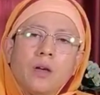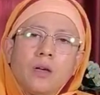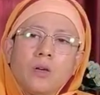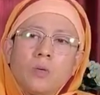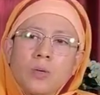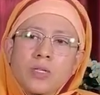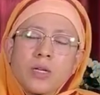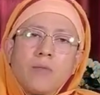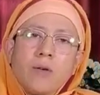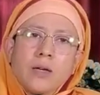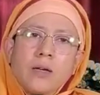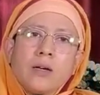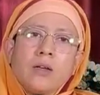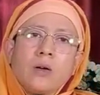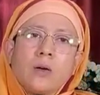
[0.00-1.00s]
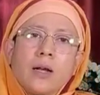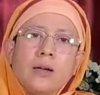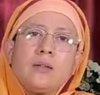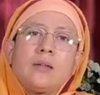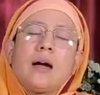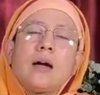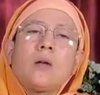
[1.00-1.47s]
You must awaken your
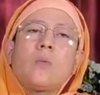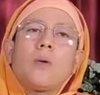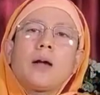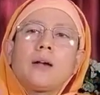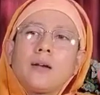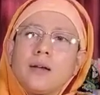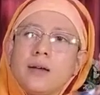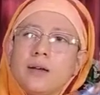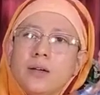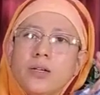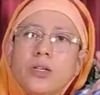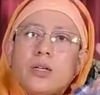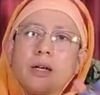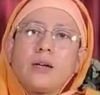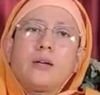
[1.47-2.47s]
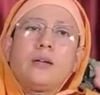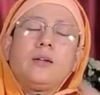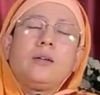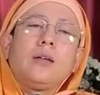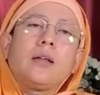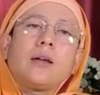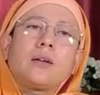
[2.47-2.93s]
entire vital energy and
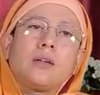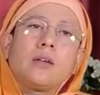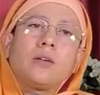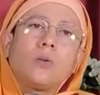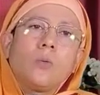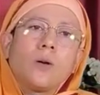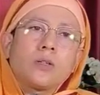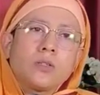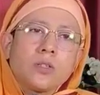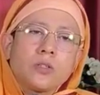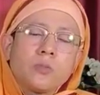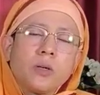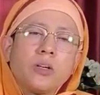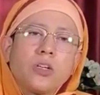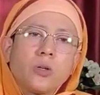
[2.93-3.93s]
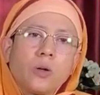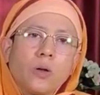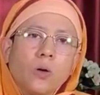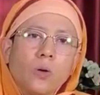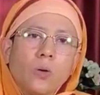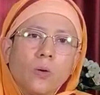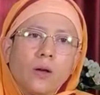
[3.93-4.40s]
direct it towards the spiritual
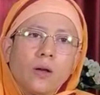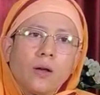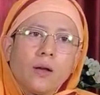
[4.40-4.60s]
goal